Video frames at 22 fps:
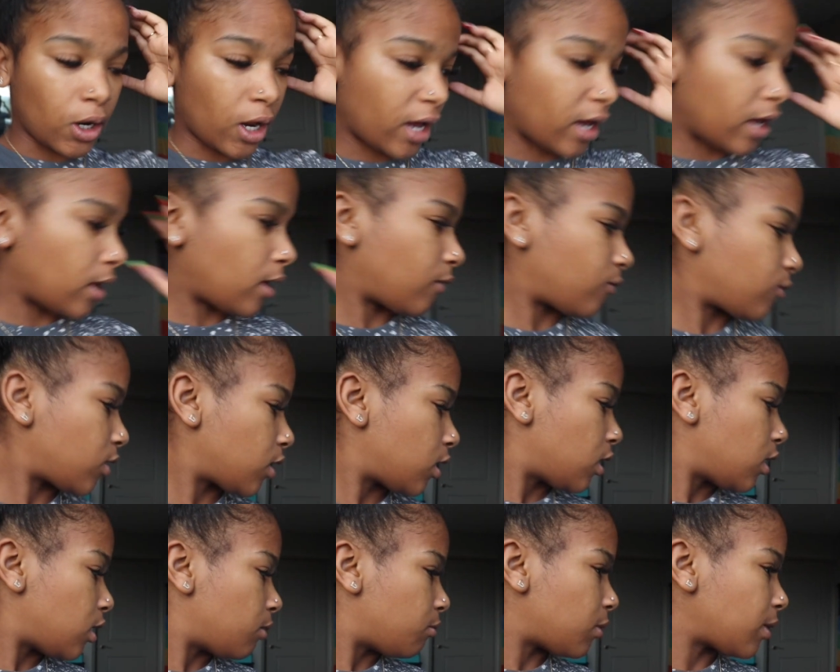to have
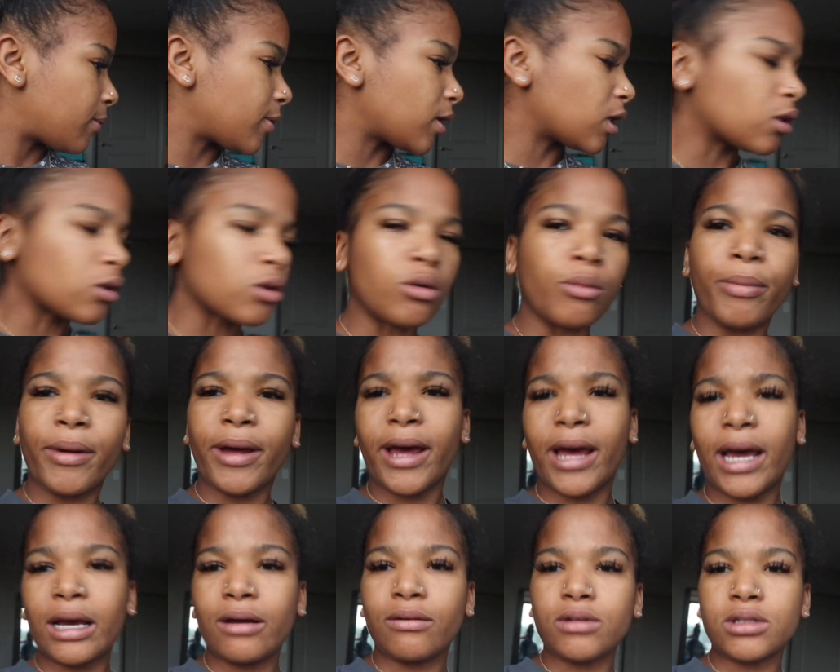maybe a little
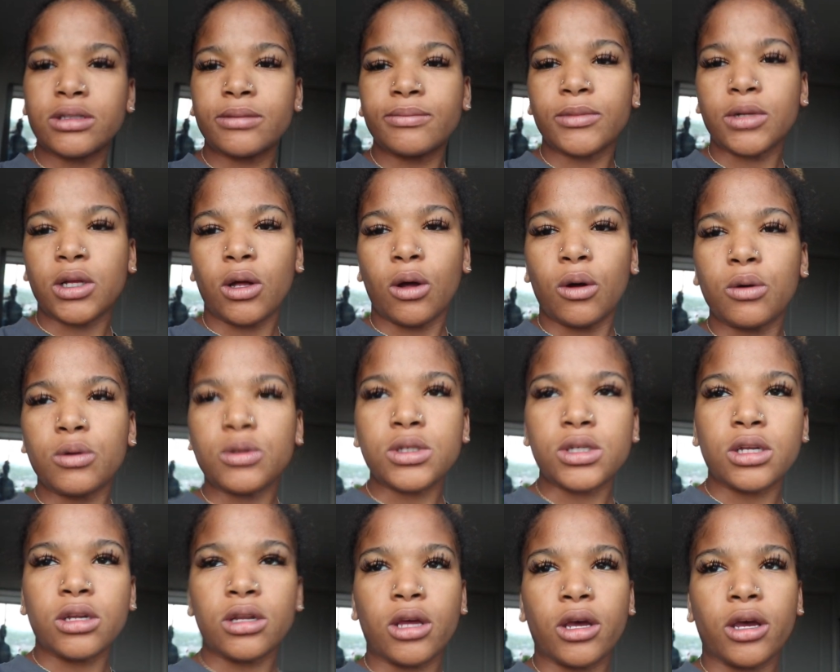bag with some clothes
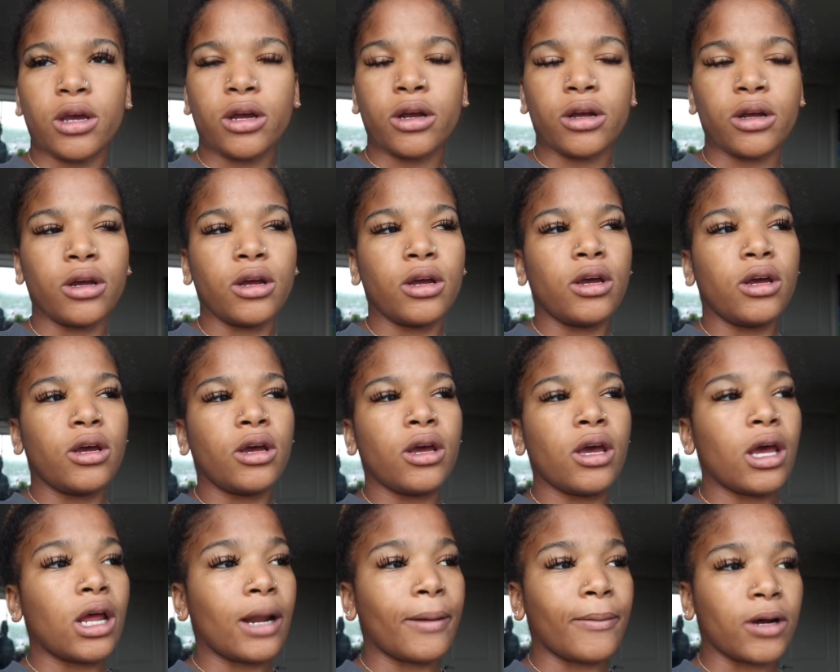in there.
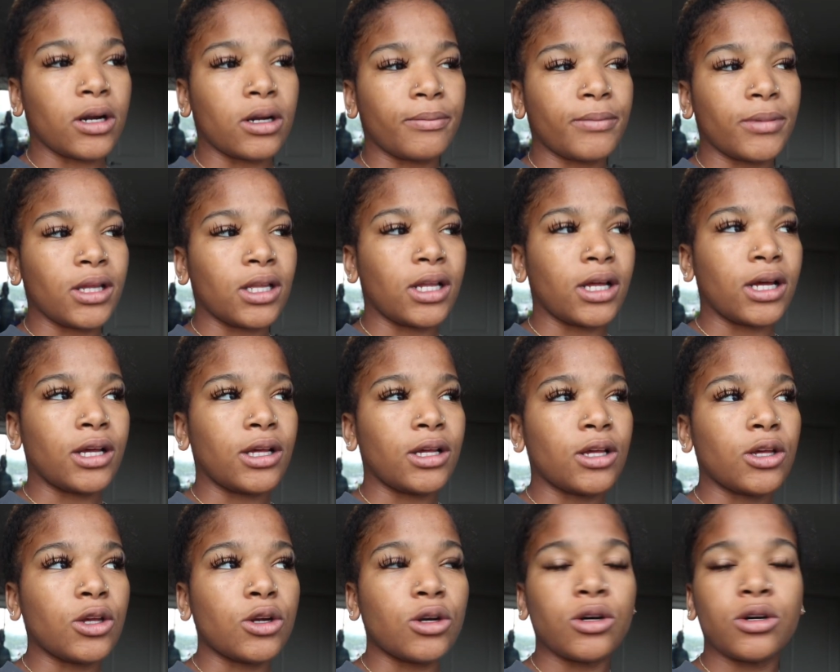And I'm going to be
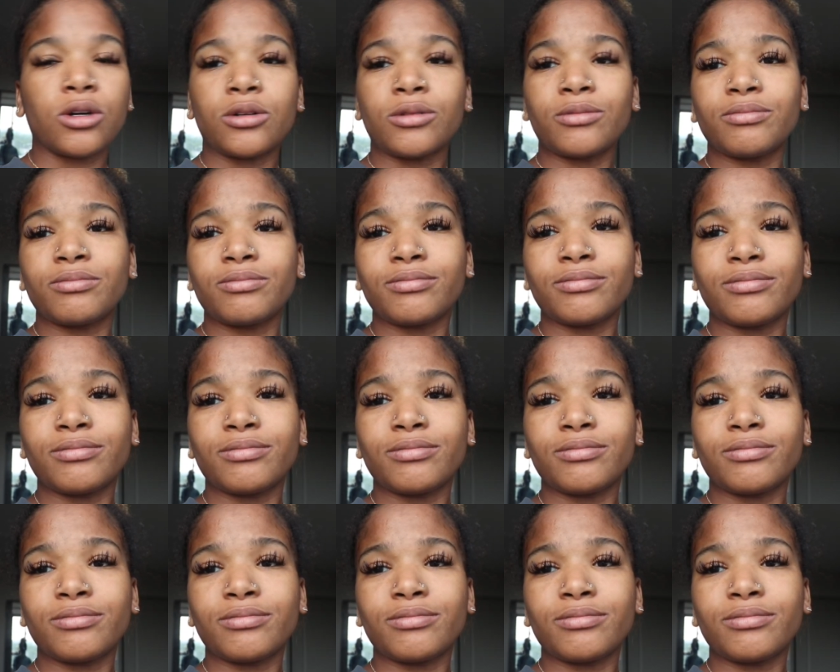like, you know,